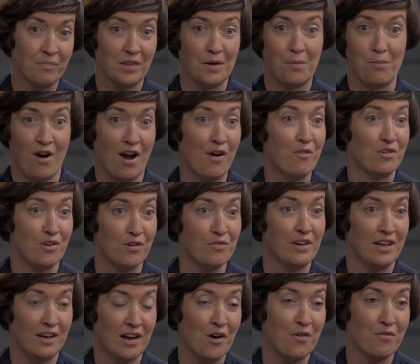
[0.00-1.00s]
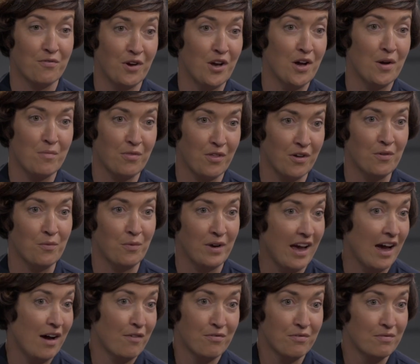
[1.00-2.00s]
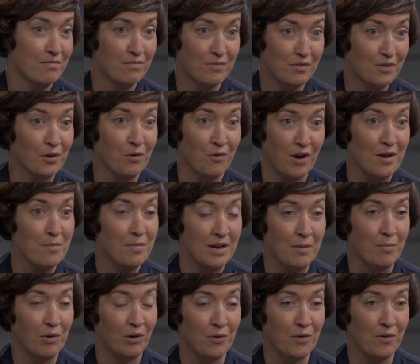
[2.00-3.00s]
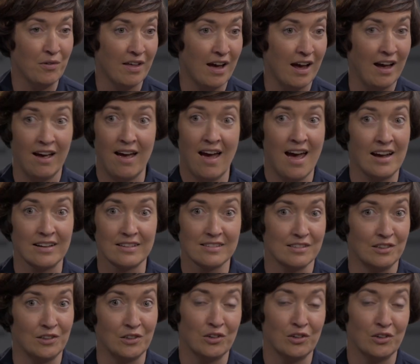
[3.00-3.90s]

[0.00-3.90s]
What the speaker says: proud of in our firm, that we have the great people who are there, excellent